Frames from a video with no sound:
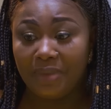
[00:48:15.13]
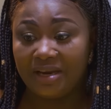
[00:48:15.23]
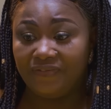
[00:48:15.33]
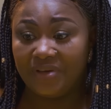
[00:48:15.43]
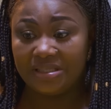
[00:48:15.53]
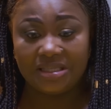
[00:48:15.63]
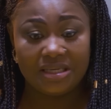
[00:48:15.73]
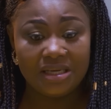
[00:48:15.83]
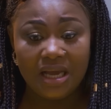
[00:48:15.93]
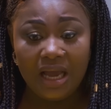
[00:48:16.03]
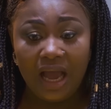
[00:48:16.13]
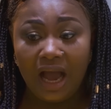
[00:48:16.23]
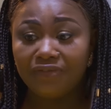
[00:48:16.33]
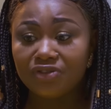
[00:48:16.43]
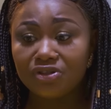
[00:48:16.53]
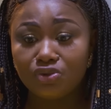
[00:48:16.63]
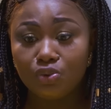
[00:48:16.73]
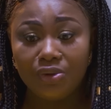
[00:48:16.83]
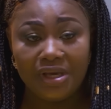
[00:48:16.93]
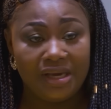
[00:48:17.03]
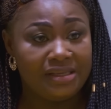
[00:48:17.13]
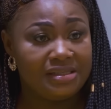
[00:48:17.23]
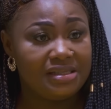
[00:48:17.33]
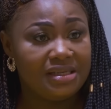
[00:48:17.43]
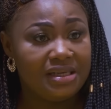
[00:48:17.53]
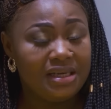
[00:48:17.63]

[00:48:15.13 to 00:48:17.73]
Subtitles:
it manifested after 2 years.